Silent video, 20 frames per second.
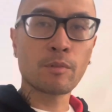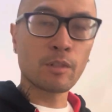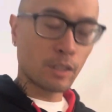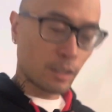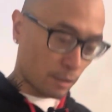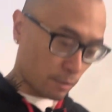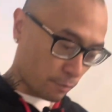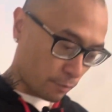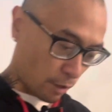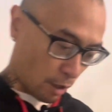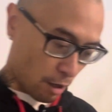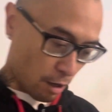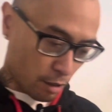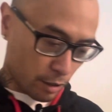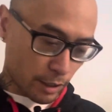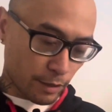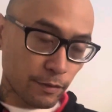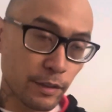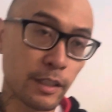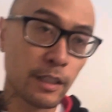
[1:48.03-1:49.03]
going to
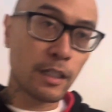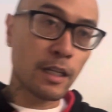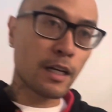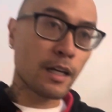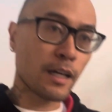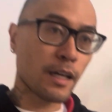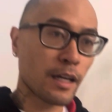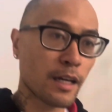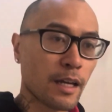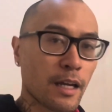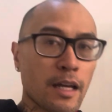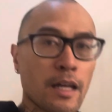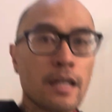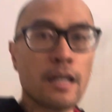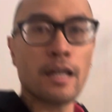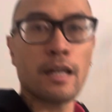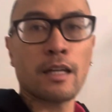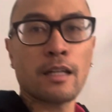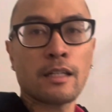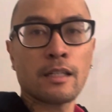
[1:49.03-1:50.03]
vlog every
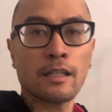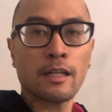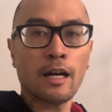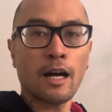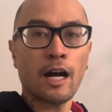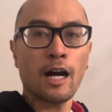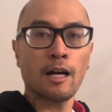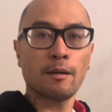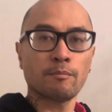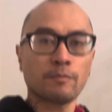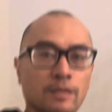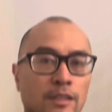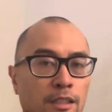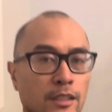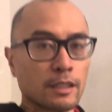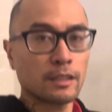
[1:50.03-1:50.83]
day. I'm gonna